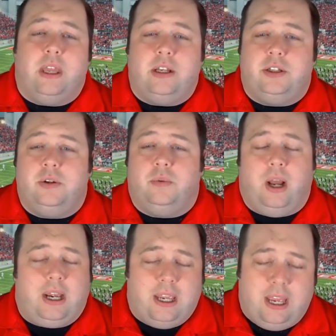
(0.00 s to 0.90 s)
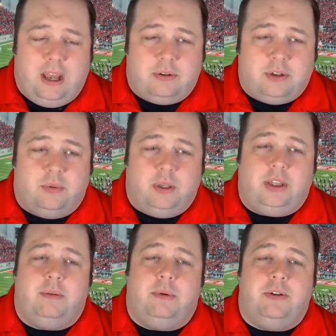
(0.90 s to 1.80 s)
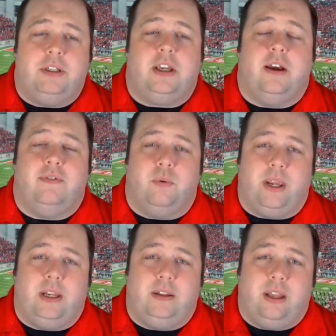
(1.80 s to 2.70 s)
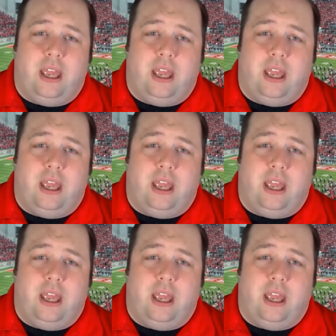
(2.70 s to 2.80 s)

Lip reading: to rocking out with the music of Queen,